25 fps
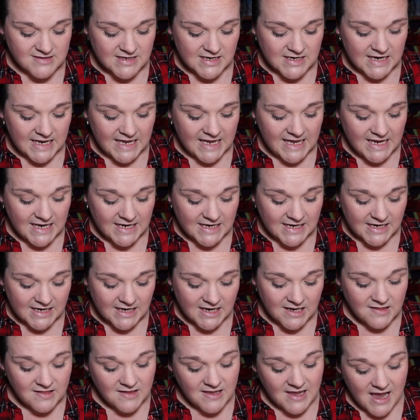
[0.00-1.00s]
and healing
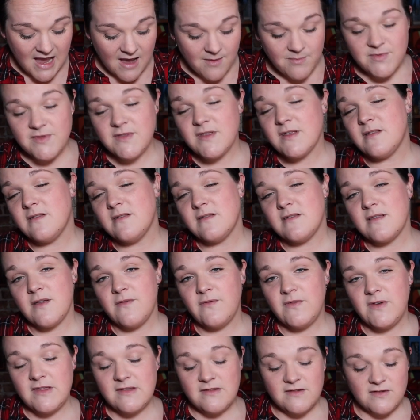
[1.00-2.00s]
in the absence
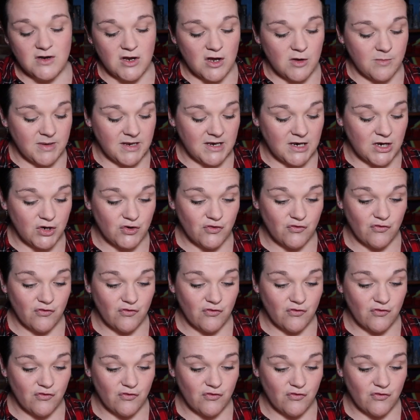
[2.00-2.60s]
of disturbing